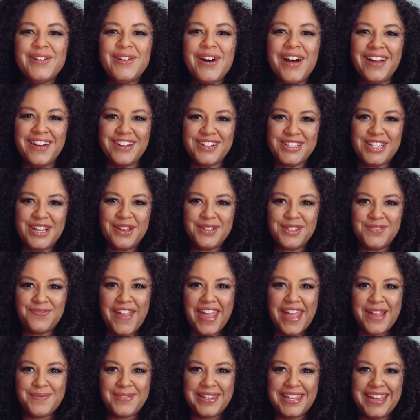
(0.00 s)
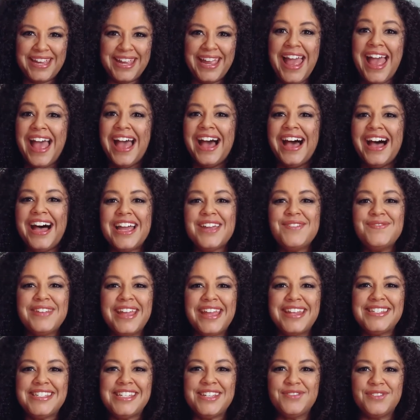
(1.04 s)
R. Shells family, I'm
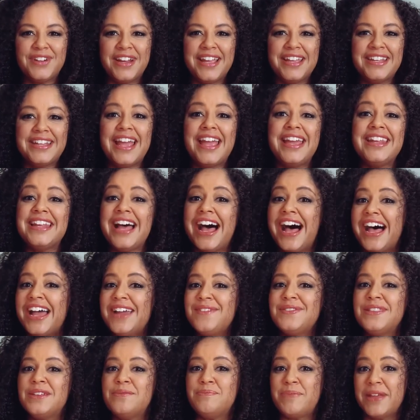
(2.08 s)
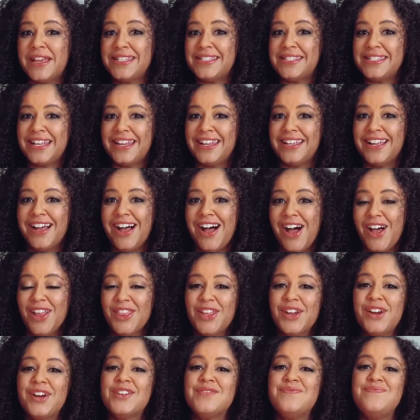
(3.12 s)
Nancy Red, and I'm the best-selling
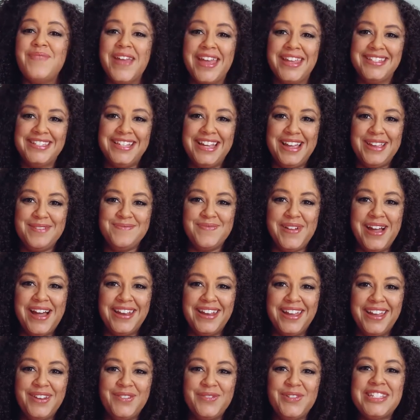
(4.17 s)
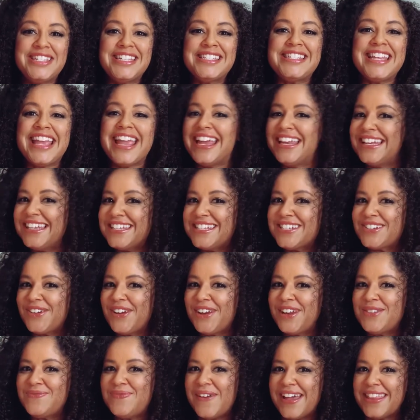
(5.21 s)
author of Bedtime Bonnet, which is
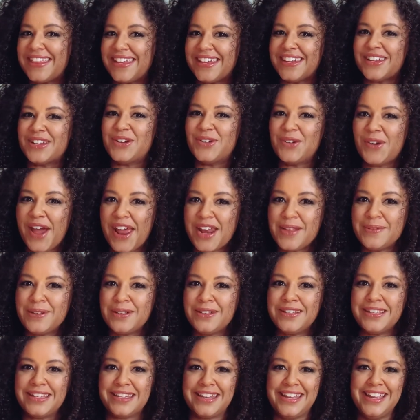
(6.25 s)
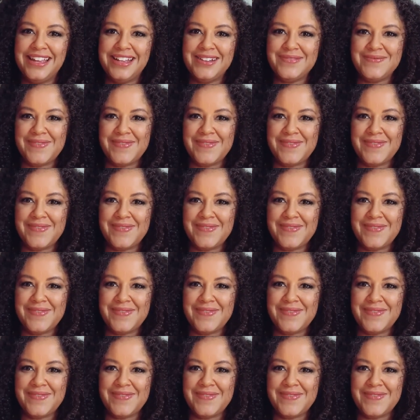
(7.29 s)
illustrated by the incredible Nneka